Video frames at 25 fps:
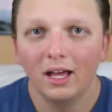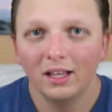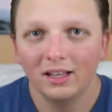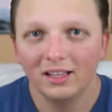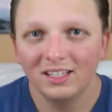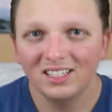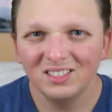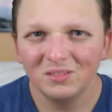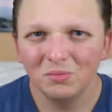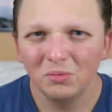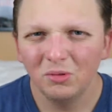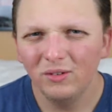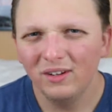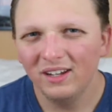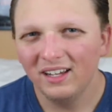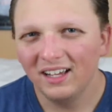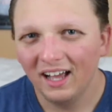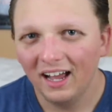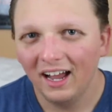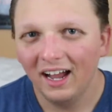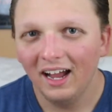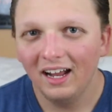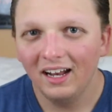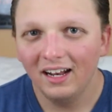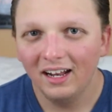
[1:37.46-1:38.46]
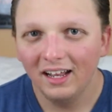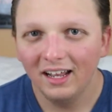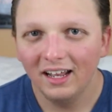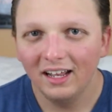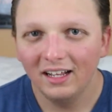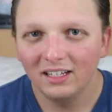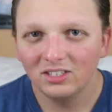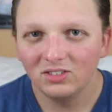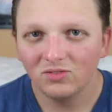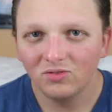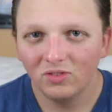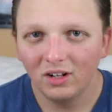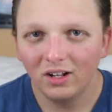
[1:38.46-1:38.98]
this movie kind of
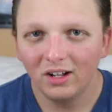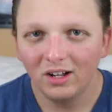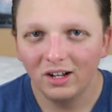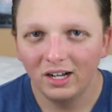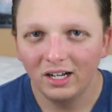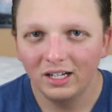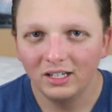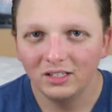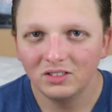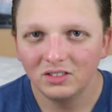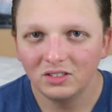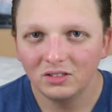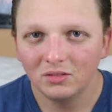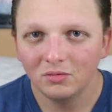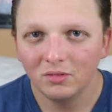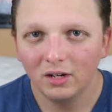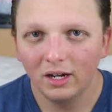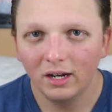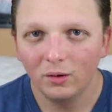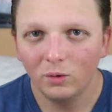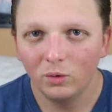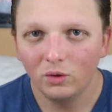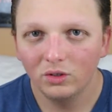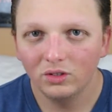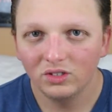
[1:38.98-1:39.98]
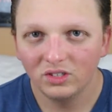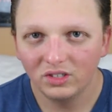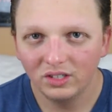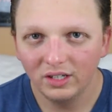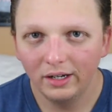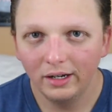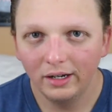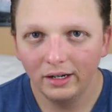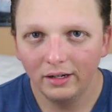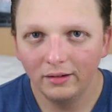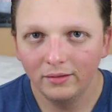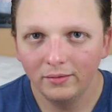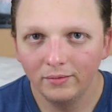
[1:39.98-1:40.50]
has flaws, I will
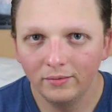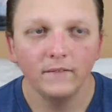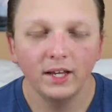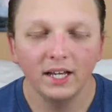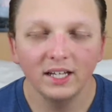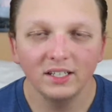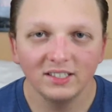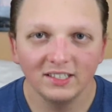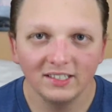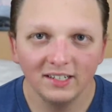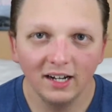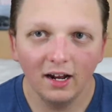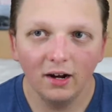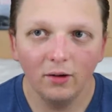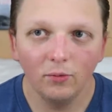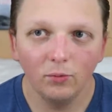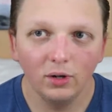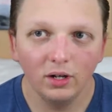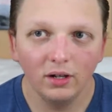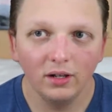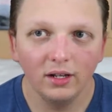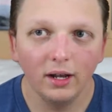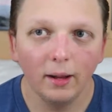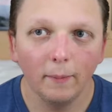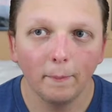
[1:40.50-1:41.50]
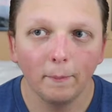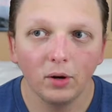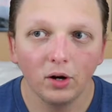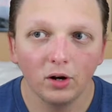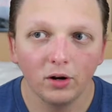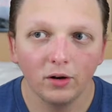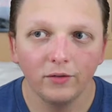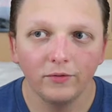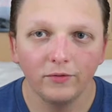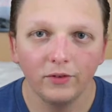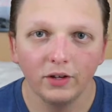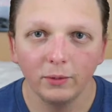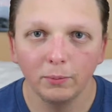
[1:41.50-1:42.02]
say. It's not really a
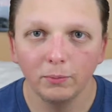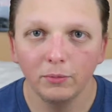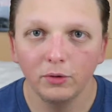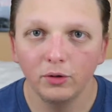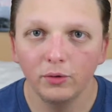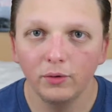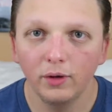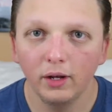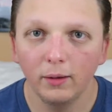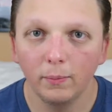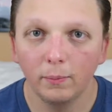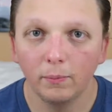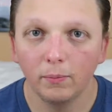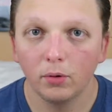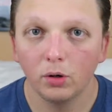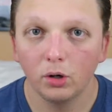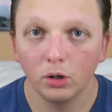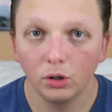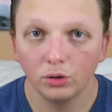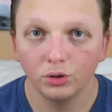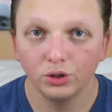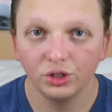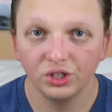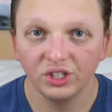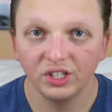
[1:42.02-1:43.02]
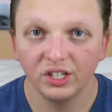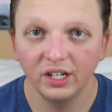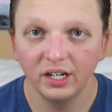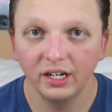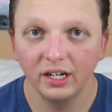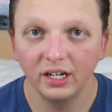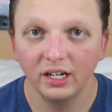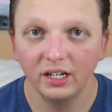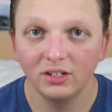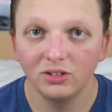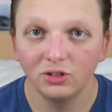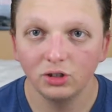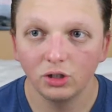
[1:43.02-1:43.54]
perfect movie per
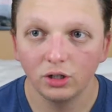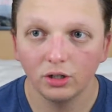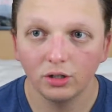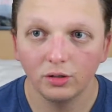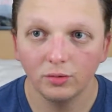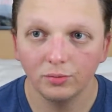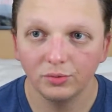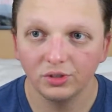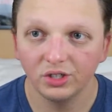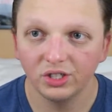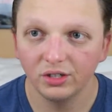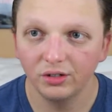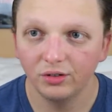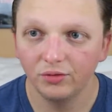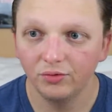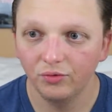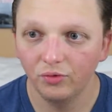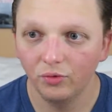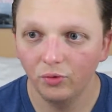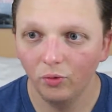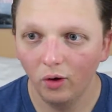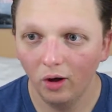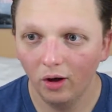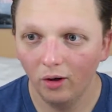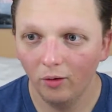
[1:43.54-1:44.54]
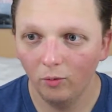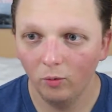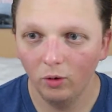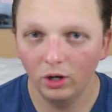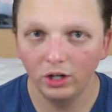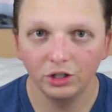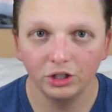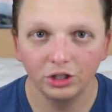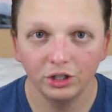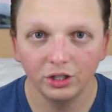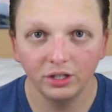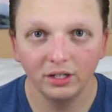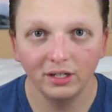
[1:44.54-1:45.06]
se in terms of
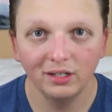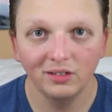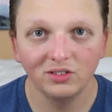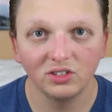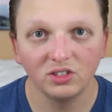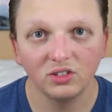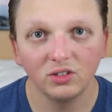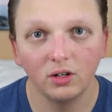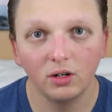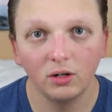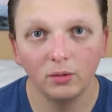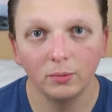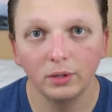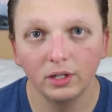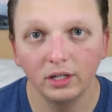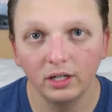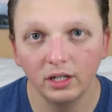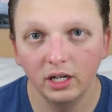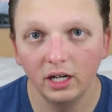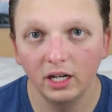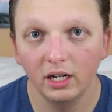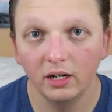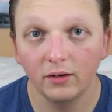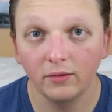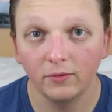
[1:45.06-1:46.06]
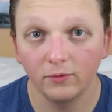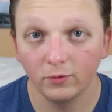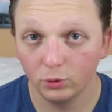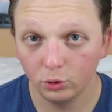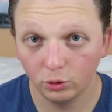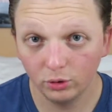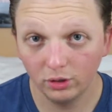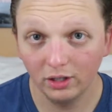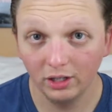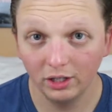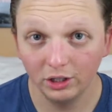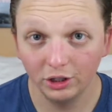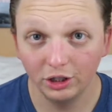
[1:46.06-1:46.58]
which installment in a
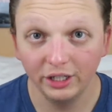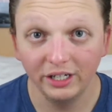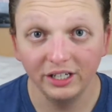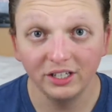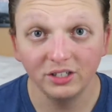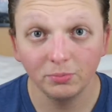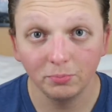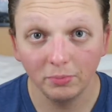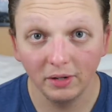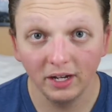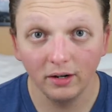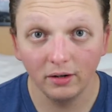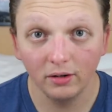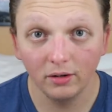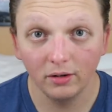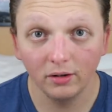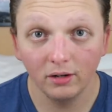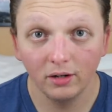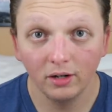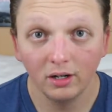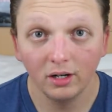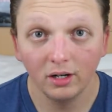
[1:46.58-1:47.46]
trilogy is better.